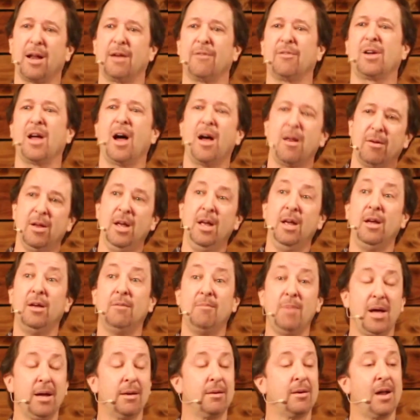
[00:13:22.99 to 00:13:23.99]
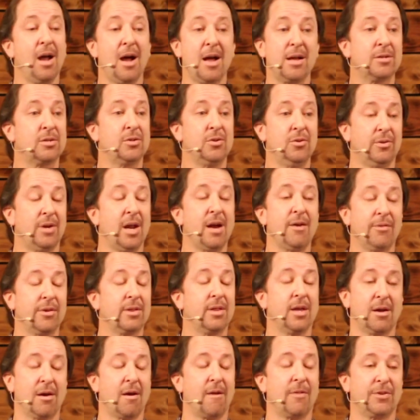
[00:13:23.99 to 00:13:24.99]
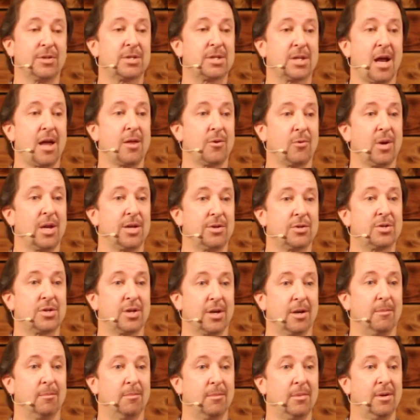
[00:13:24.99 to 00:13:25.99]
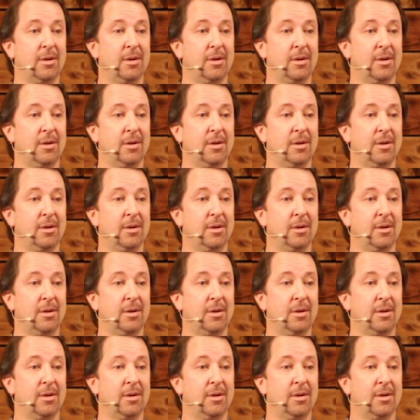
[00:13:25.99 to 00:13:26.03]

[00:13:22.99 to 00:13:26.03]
if God's doing everything on this side of the relationship,